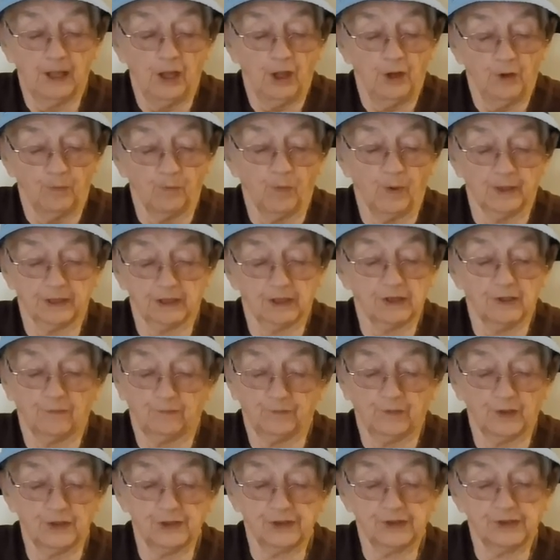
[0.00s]
One of the
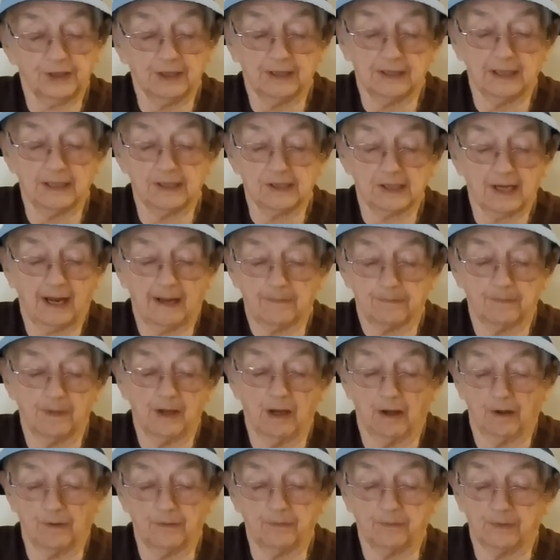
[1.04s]
first things I
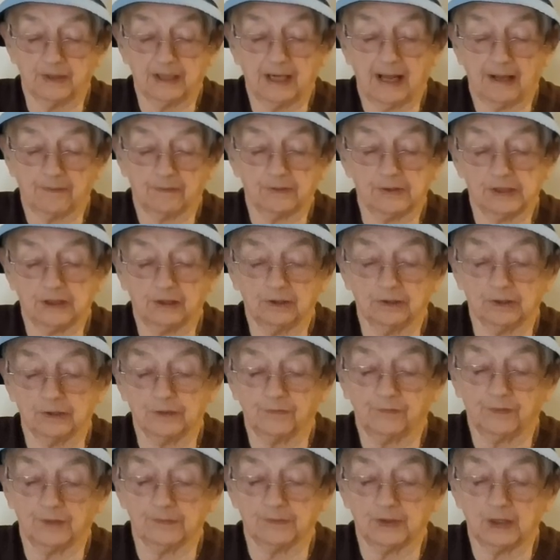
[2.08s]
bought when I returned
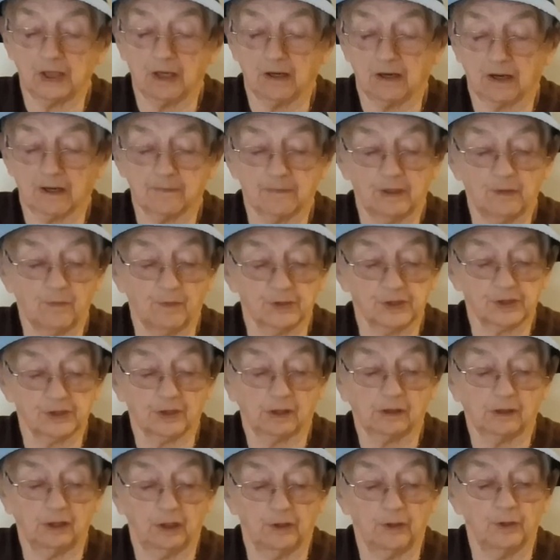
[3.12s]
from the Army was a
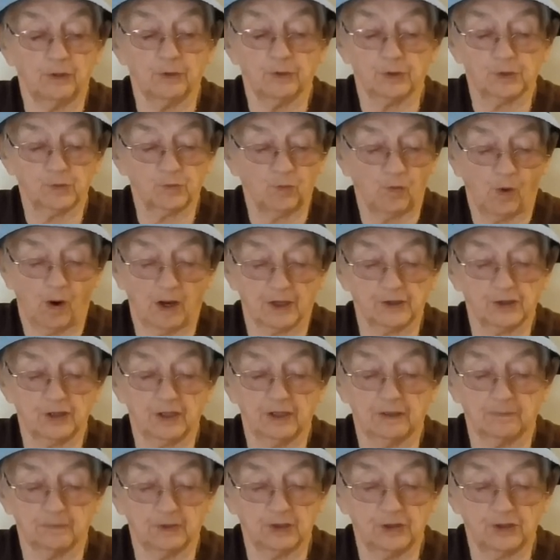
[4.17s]
clothes
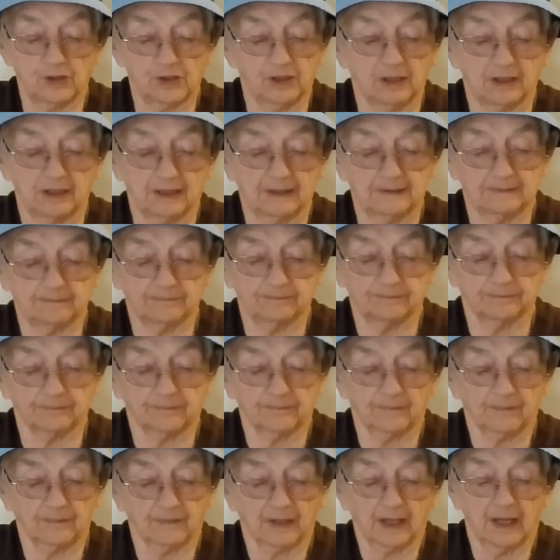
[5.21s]
washing machine.
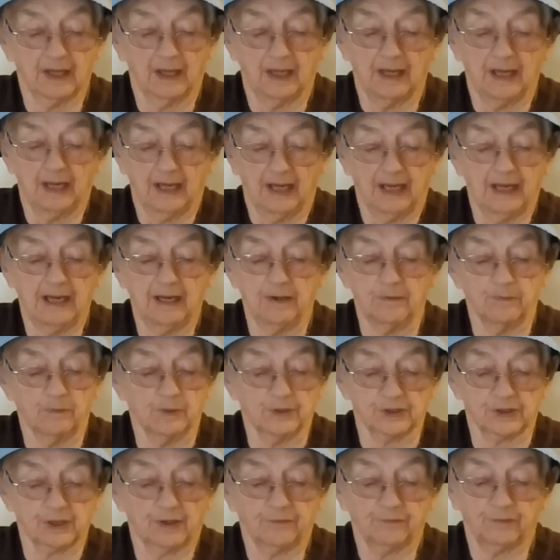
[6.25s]
It
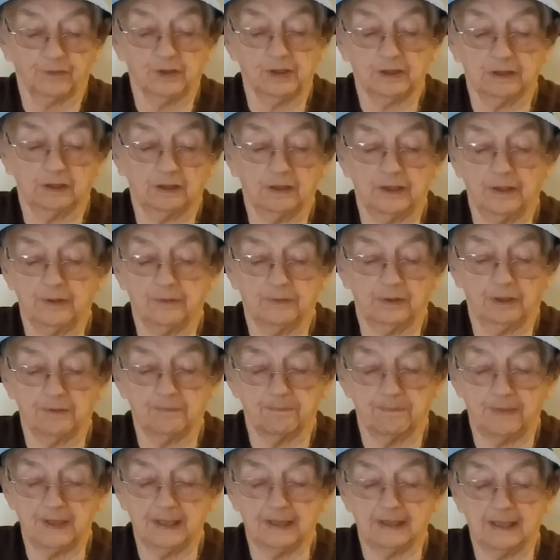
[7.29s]
was a front-loader
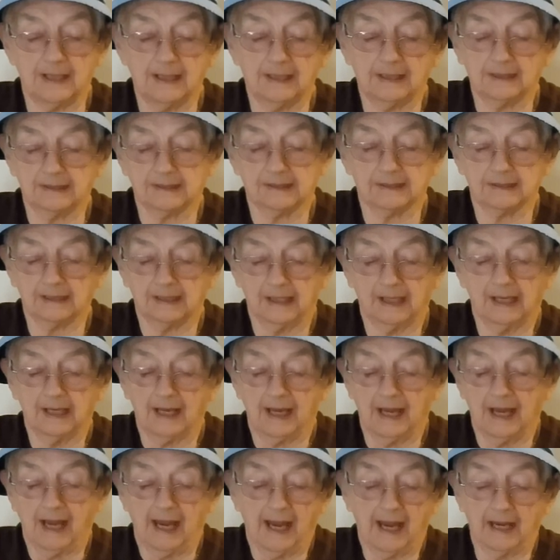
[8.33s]
Bendix,
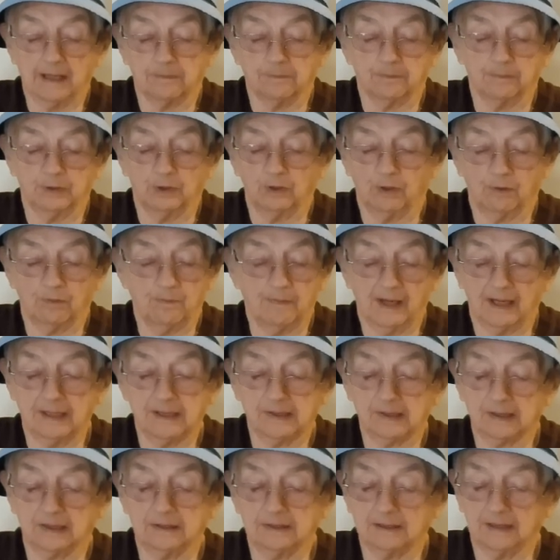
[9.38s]
and Bull
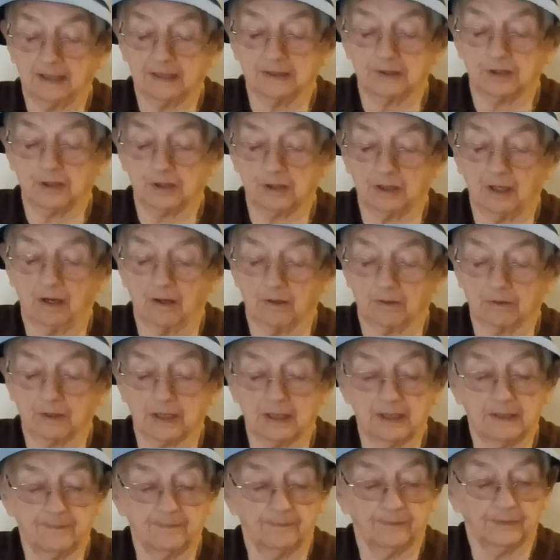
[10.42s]
Mason installed
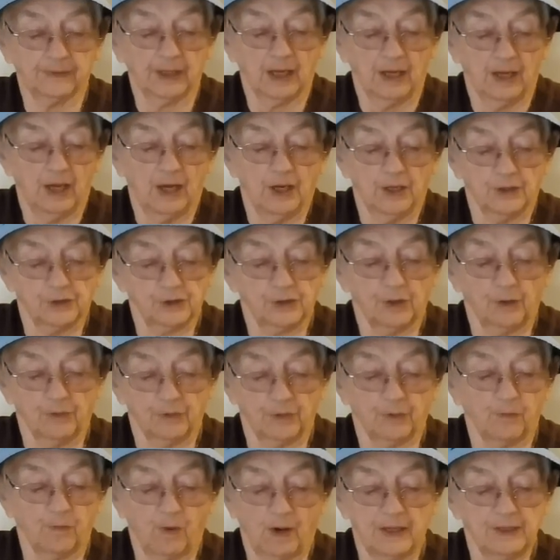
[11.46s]
it, so the
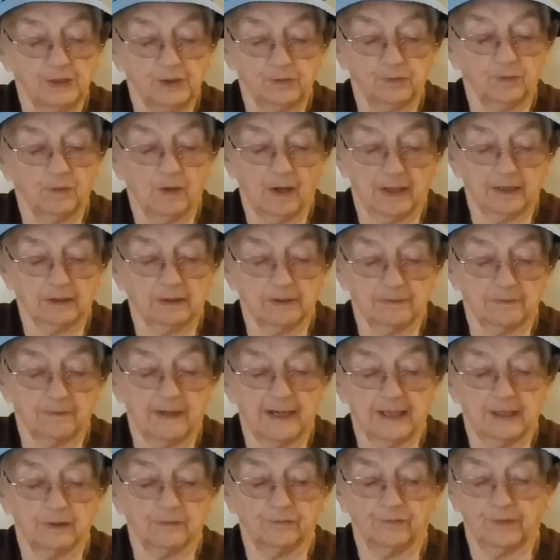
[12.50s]
wastewater
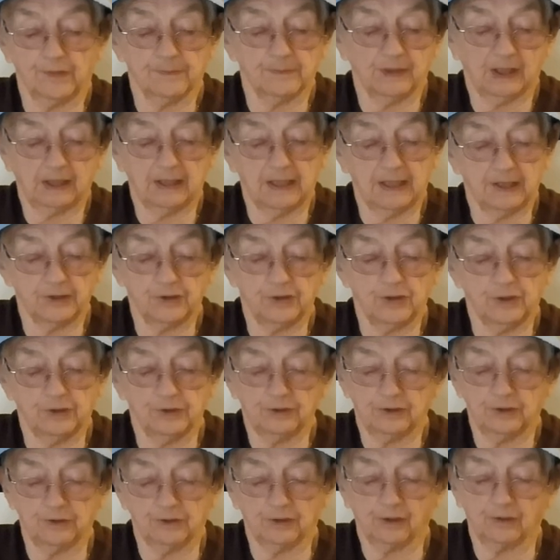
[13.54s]
ran from the kitchen
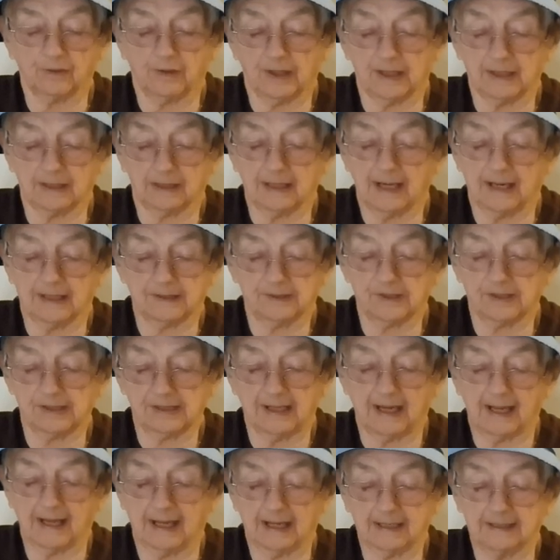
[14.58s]
to the ground
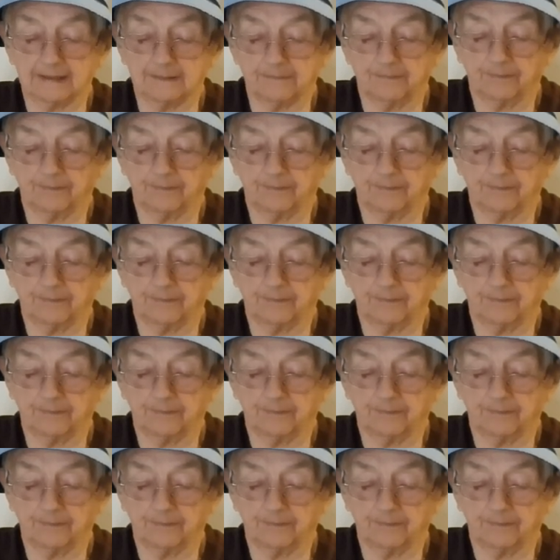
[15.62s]
outside.